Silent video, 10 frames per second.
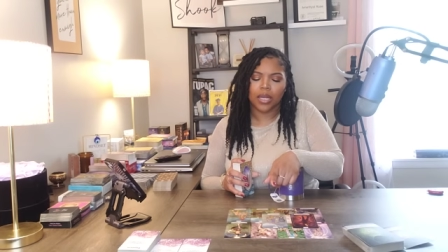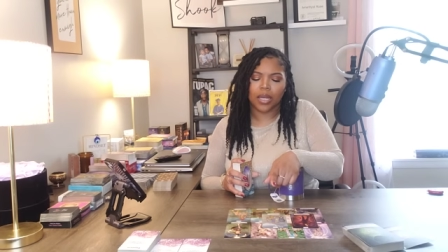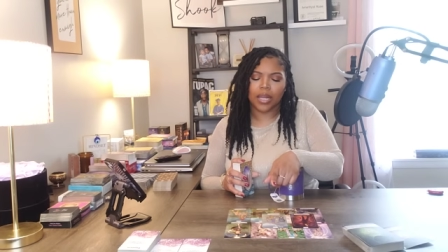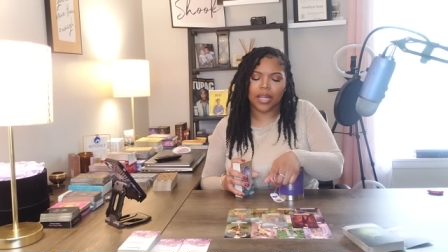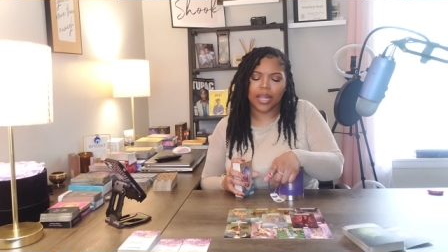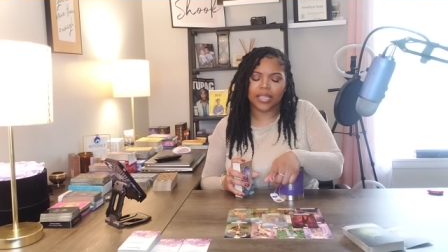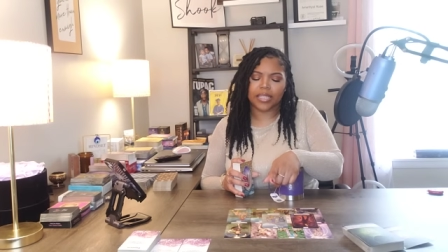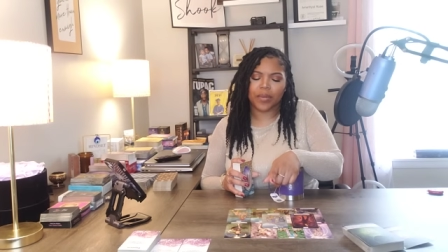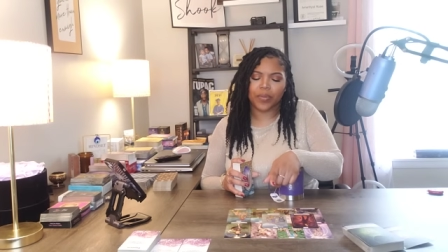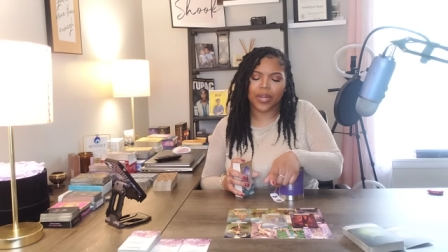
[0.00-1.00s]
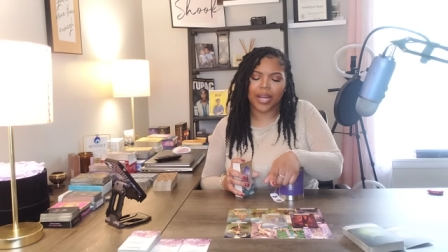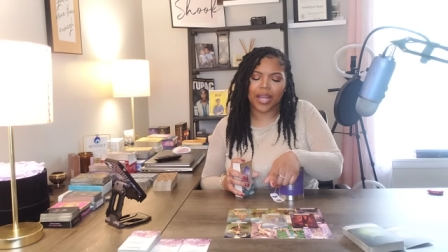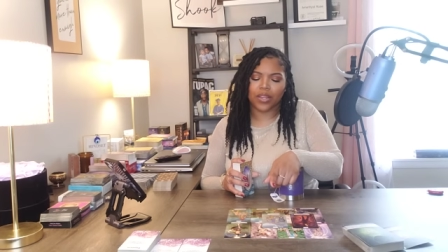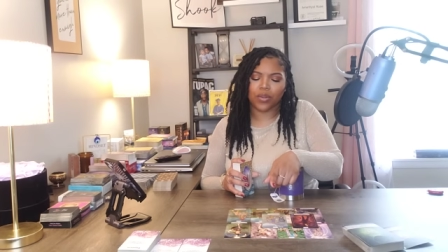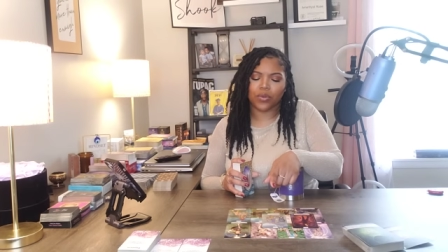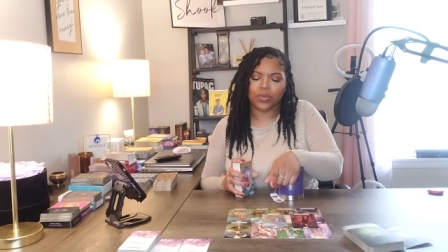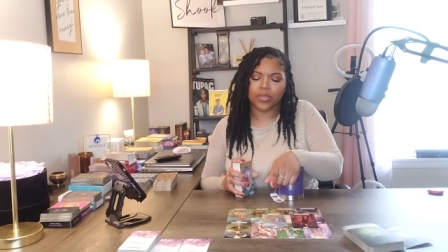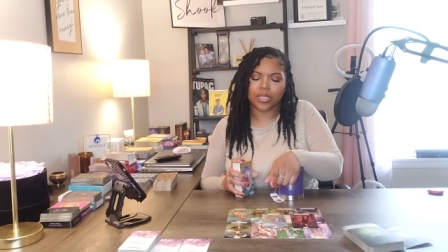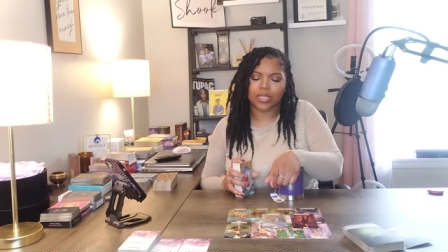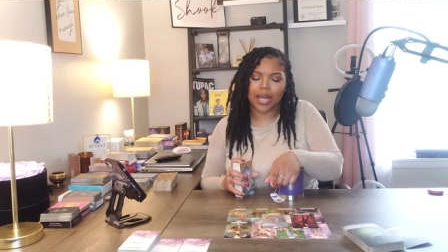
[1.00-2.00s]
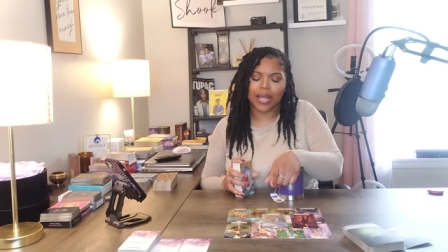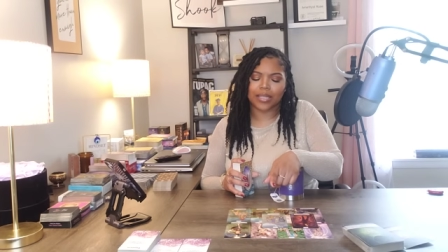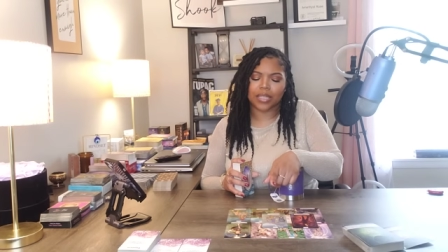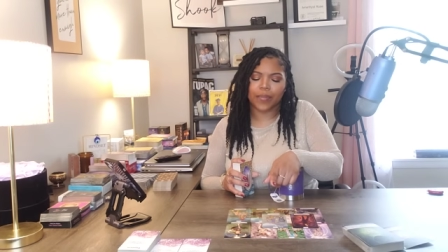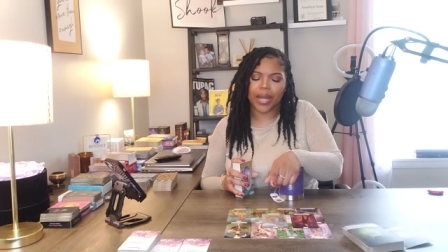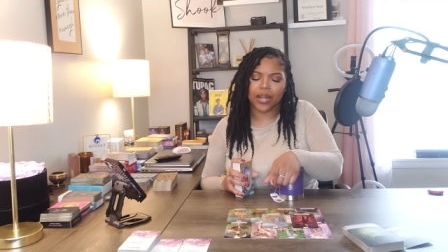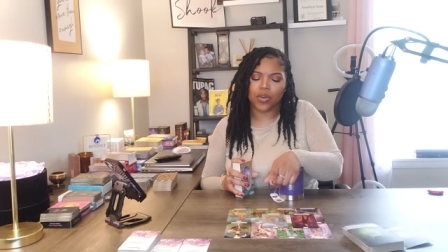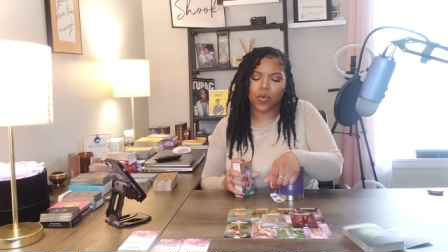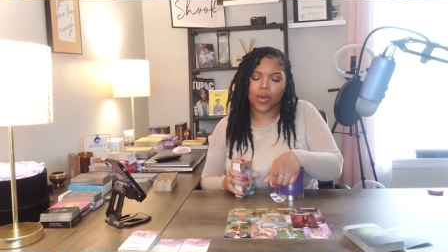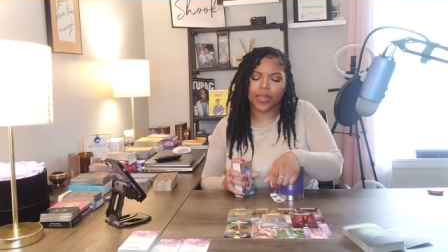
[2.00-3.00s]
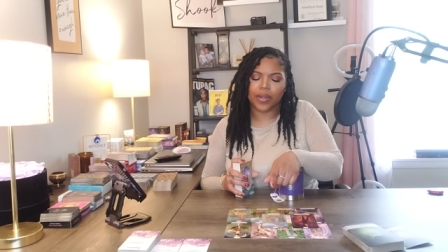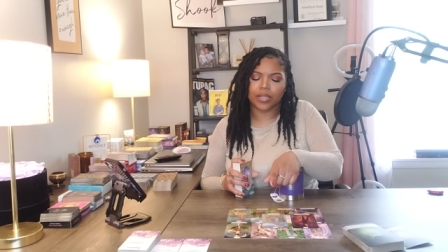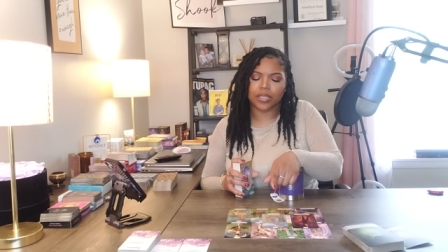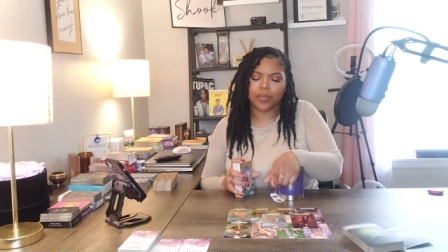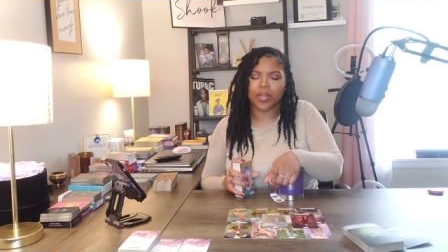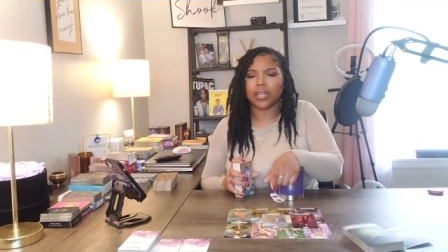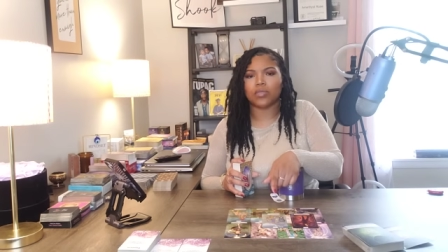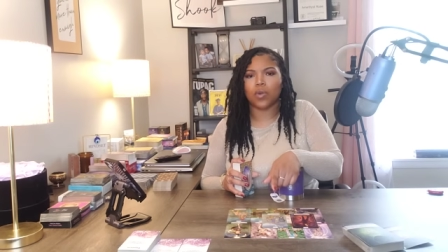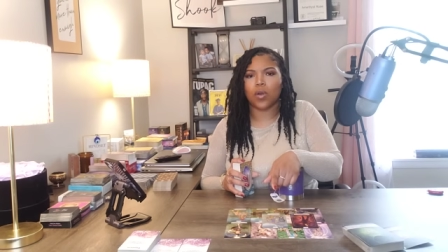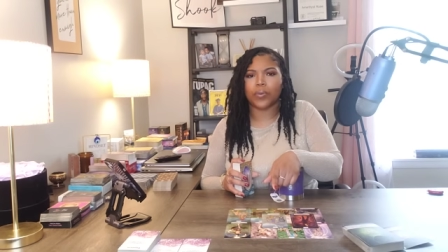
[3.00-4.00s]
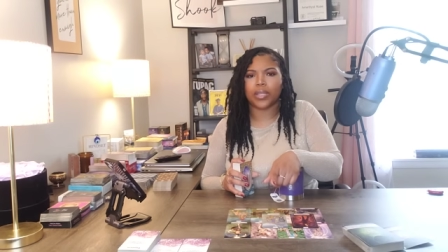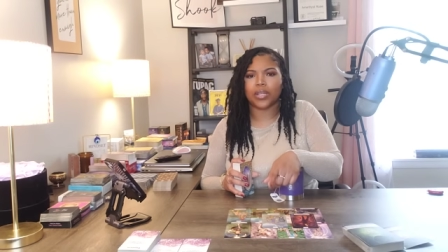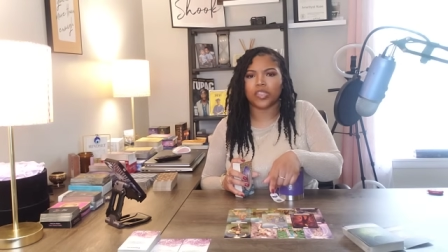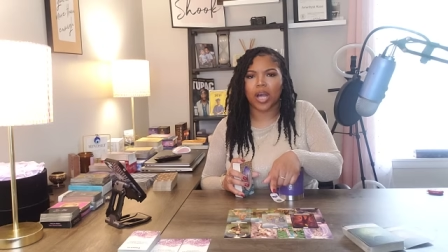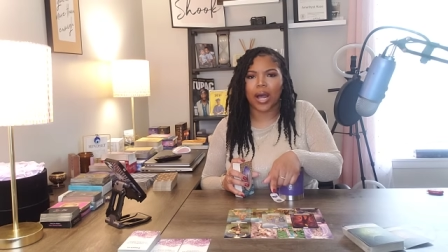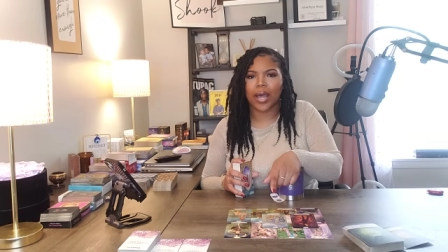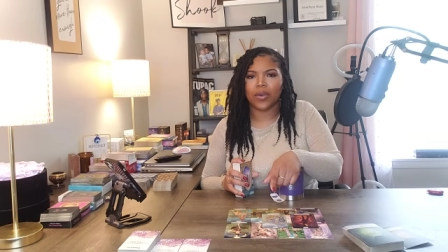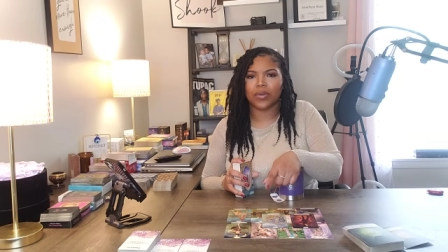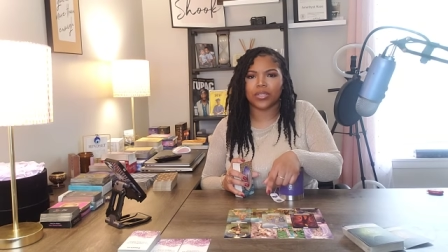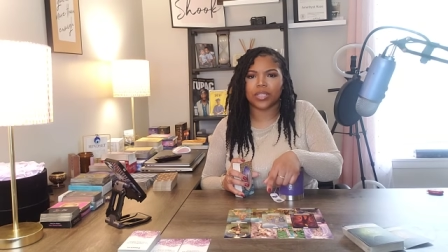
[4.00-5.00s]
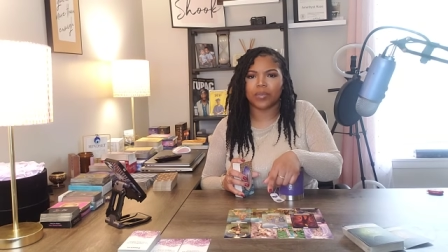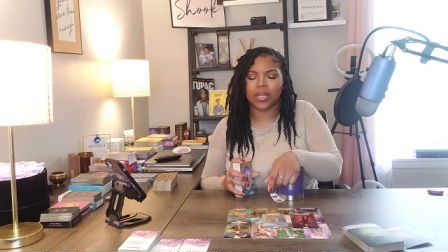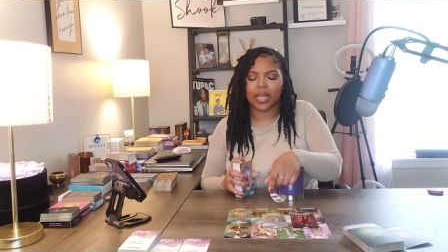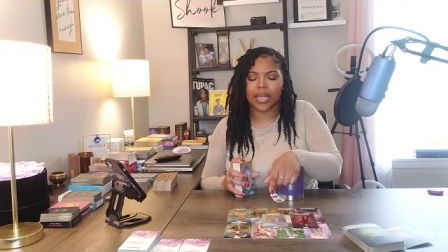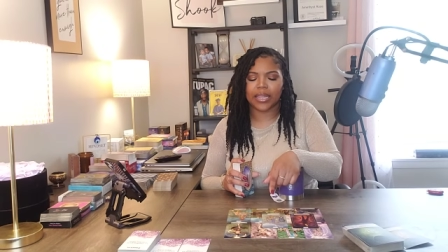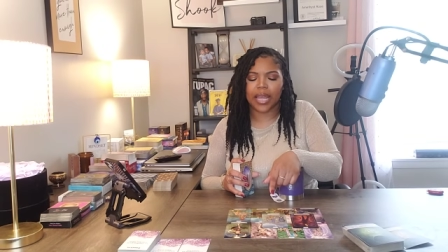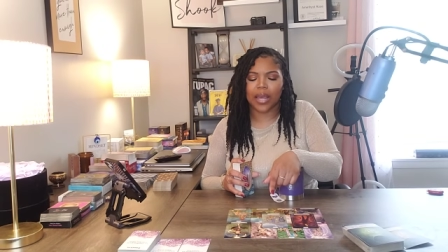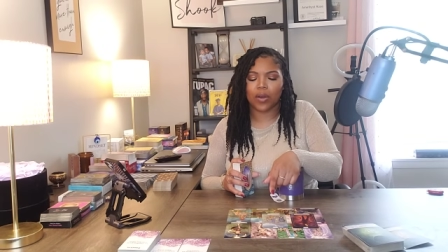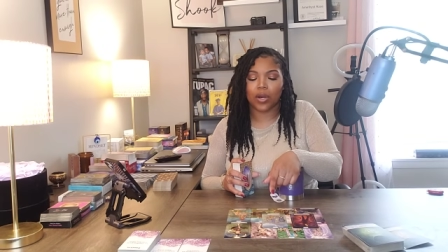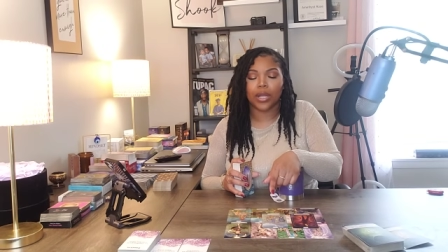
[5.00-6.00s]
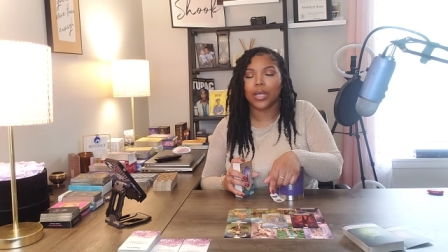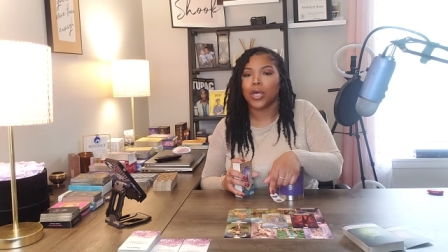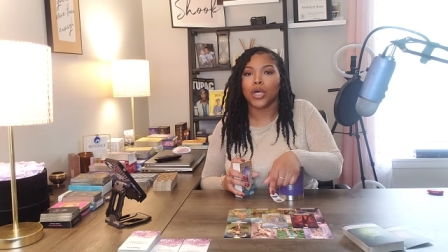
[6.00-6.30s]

And the example that I use is like somebody knowing that something is wrong with their child or something like that or